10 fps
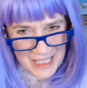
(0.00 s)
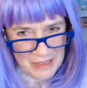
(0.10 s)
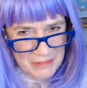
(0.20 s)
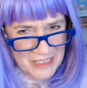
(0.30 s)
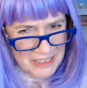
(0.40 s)

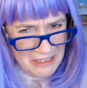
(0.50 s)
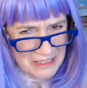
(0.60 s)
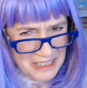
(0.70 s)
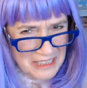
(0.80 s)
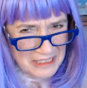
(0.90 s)
But you start
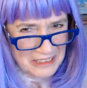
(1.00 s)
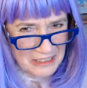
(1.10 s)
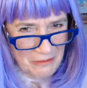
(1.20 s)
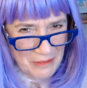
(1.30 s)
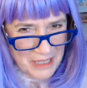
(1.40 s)
sounding a
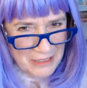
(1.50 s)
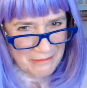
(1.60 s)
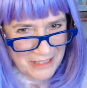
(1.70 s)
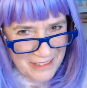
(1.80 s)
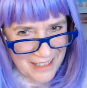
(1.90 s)
little weird
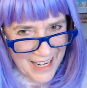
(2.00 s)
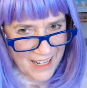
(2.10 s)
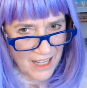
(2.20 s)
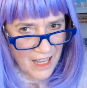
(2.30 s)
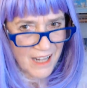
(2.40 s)
when you're
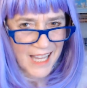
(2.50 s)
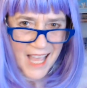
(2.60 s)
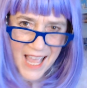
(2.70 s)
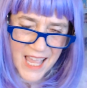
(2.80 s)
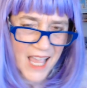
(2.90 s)
like,
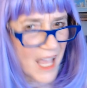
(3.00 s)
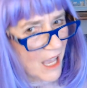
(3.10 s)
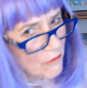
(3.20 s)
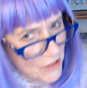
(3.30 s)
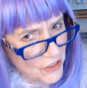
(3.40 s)
okay,
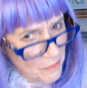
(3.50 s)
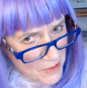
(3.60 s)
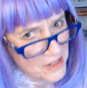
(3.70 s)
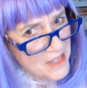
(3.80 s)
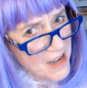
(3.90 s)
when's your
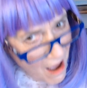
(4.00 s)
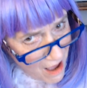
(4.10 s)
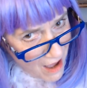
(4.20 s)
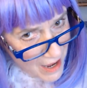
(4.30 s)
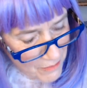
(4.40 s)
birth
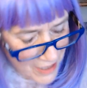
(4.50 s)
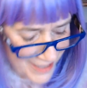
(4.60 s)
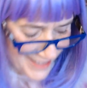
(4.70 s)
time?